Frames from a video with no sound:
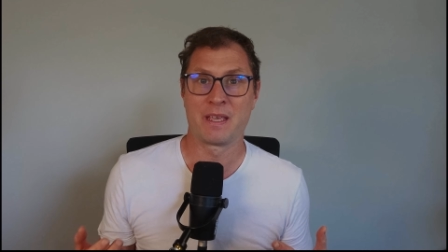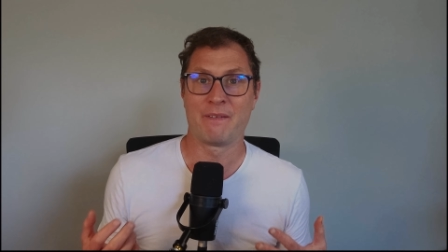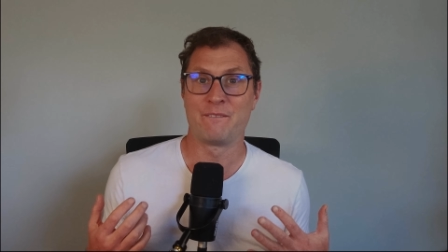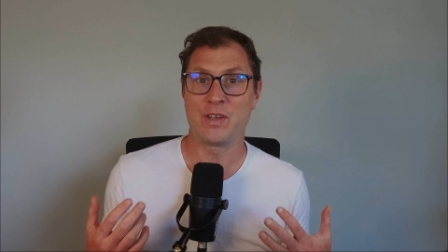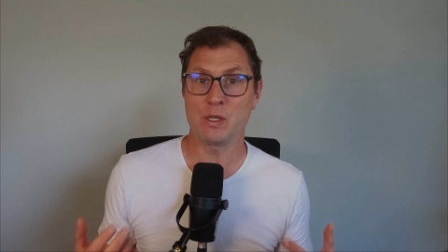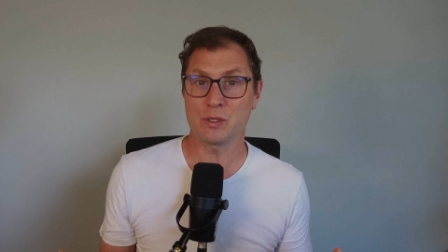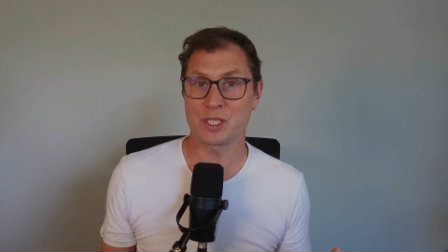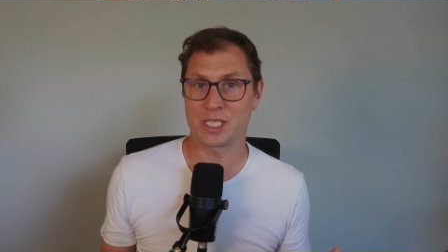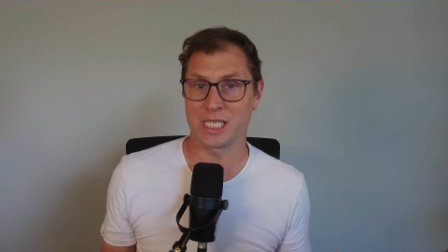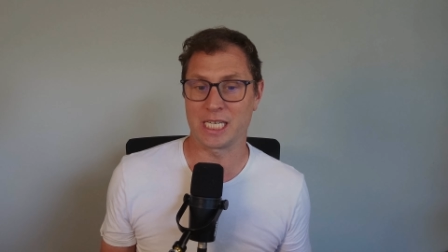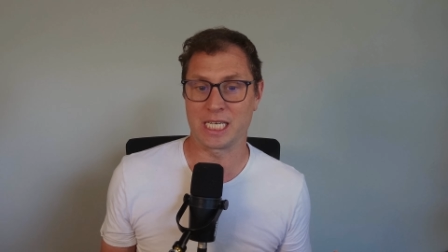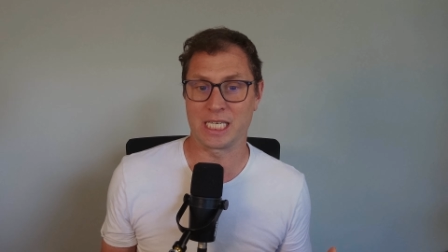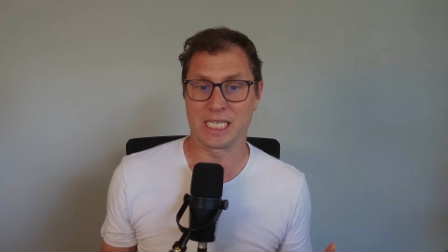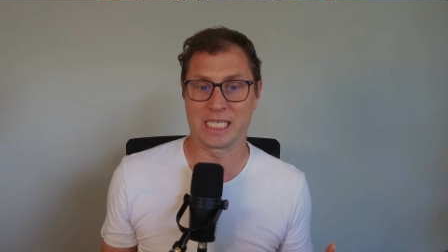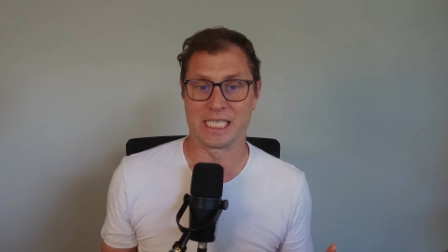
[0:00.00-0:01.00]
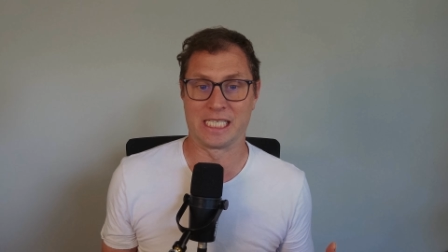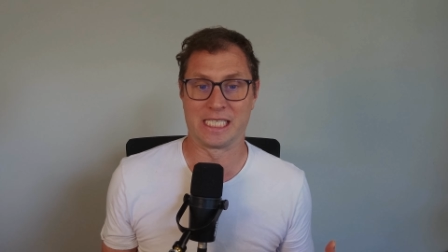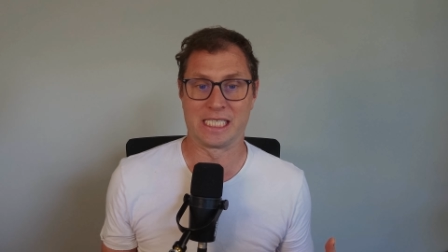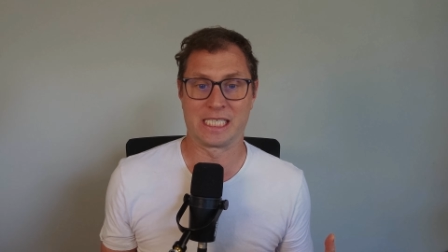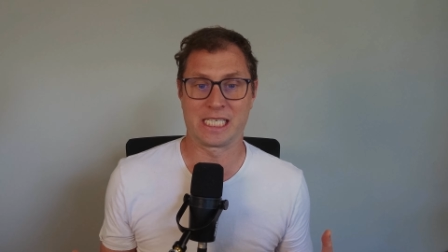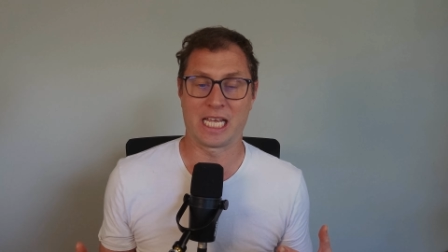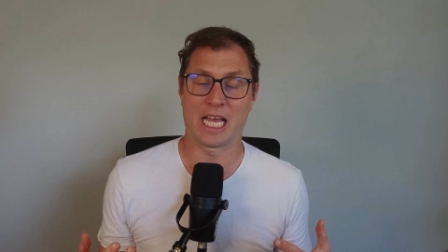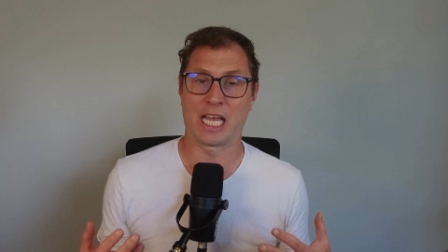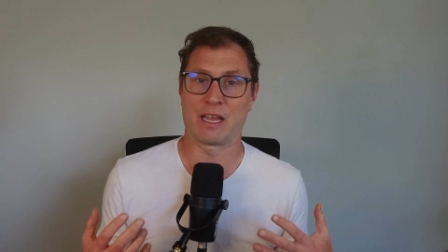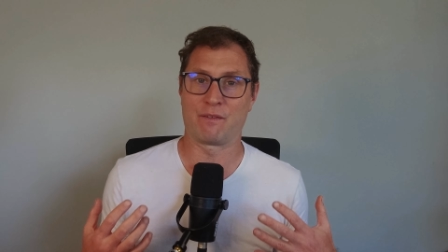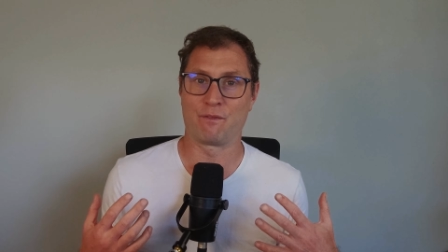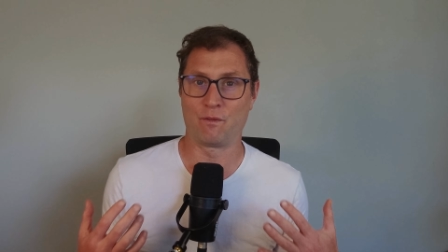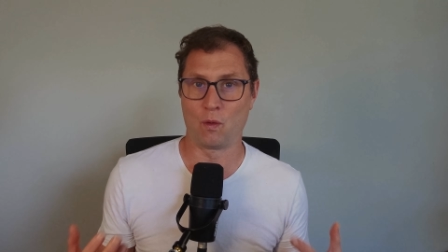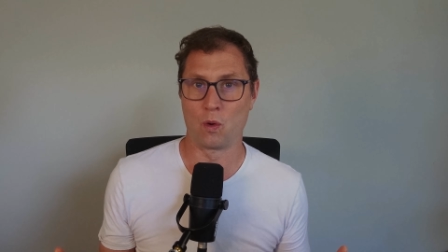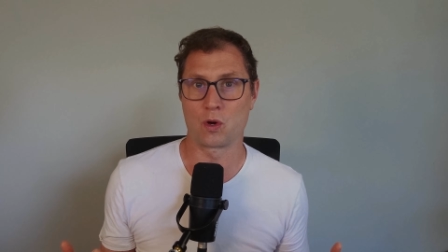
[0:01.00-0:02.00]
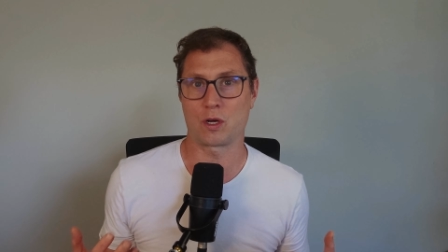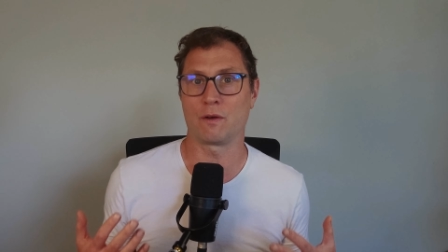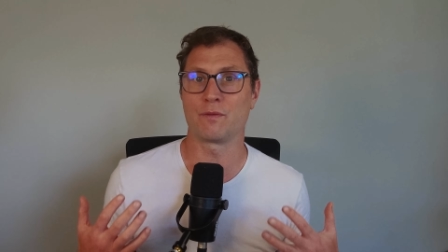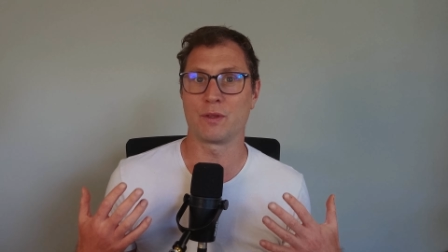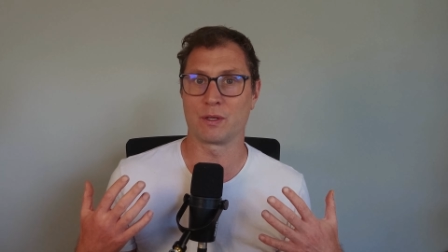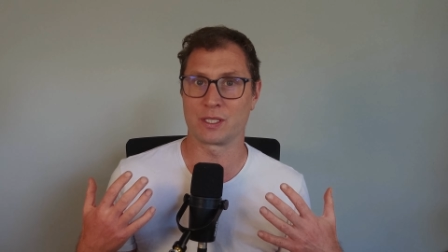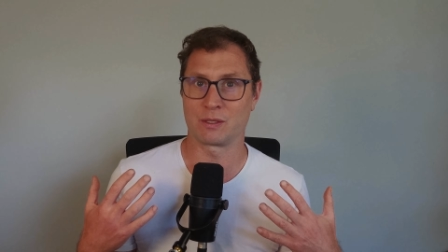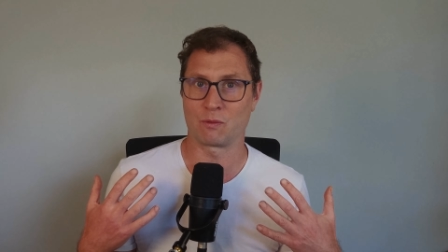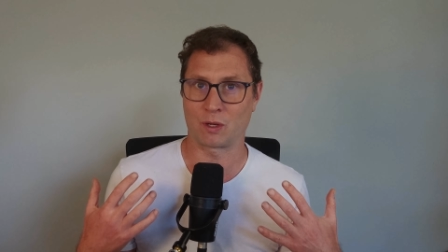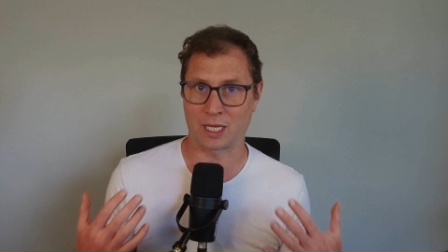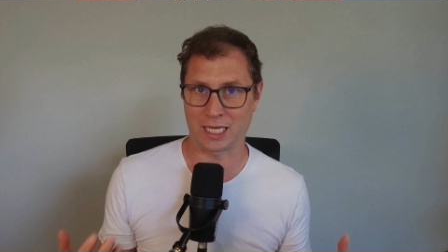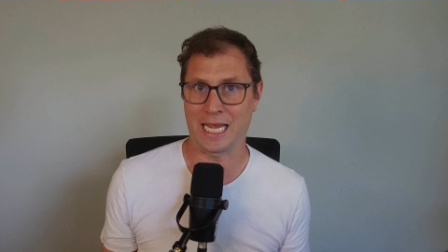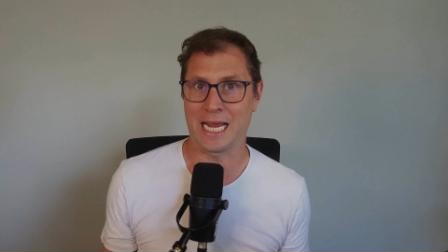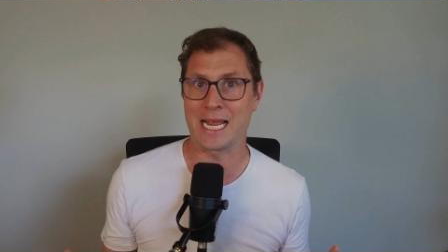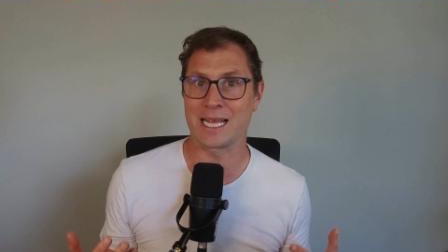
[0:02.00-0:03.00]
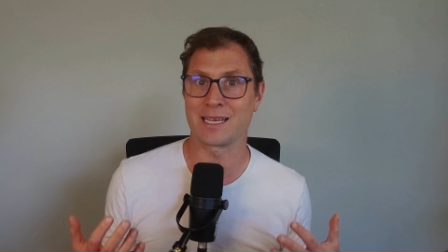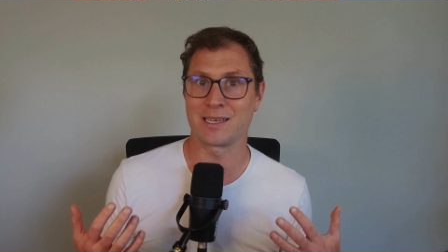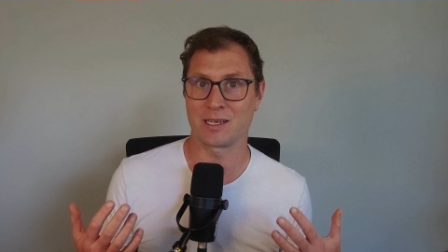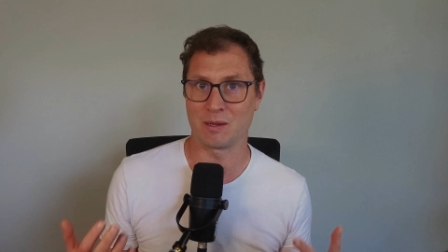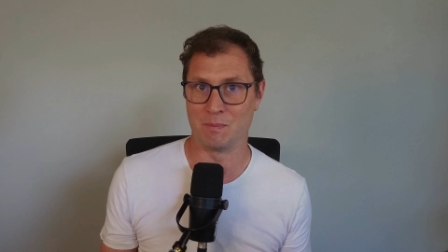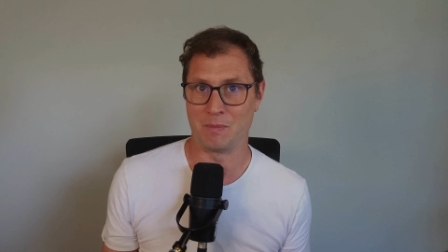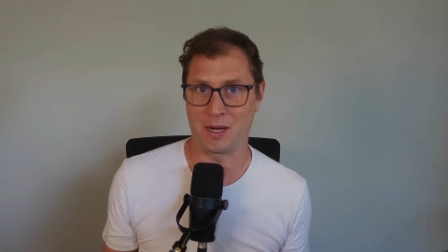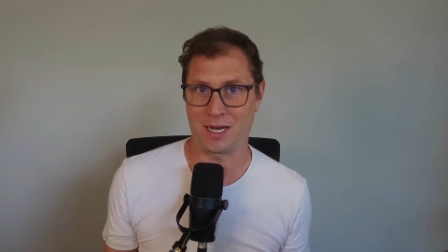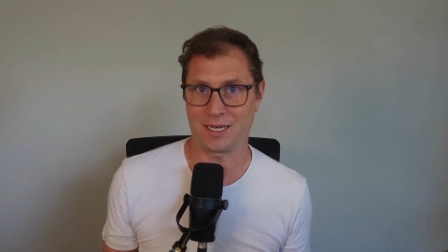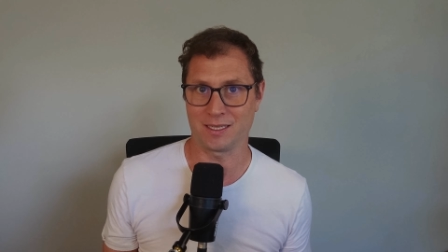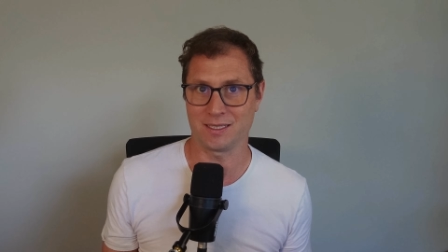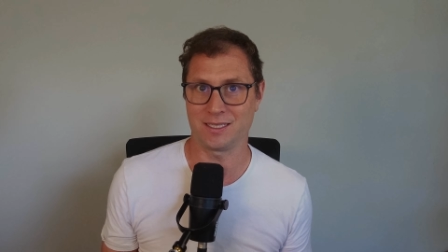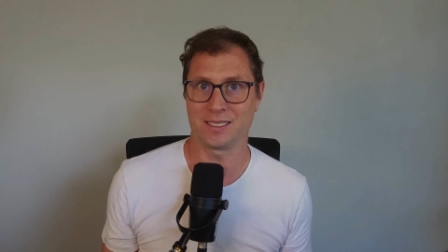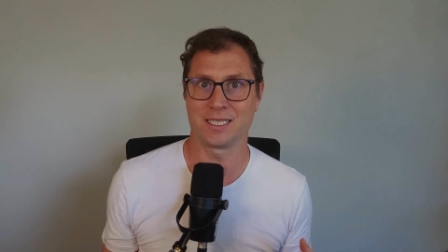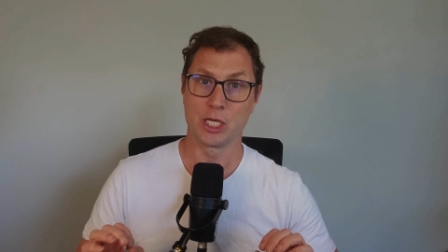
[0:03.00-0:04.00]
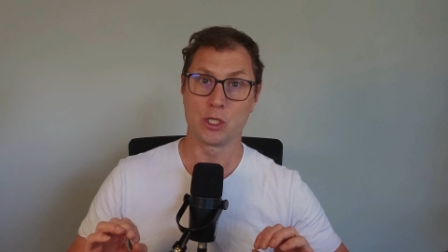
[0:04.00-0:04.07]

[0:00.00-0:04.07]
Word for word: Fil-C is a fork of the Clang compiler.